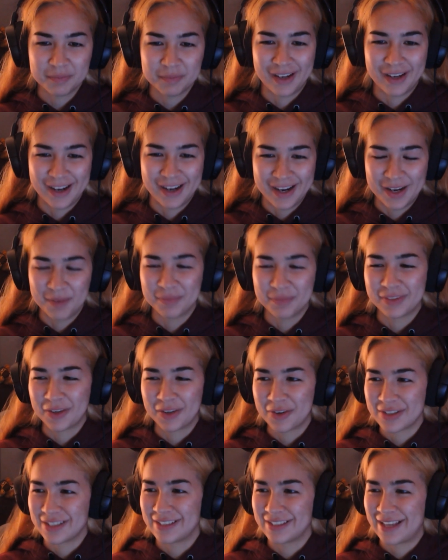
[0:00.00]
Um, mm-hmm. There
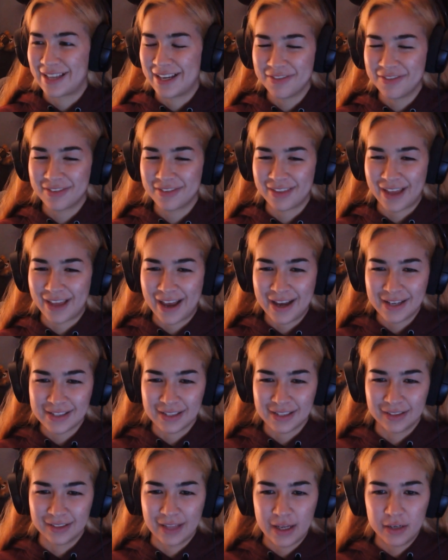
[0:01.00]
was a lot of that,
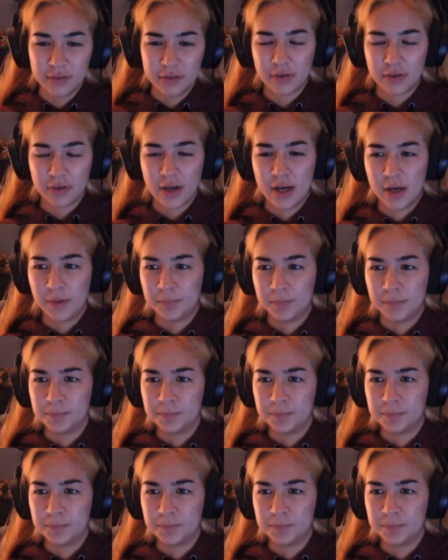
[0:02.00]
a lot of um,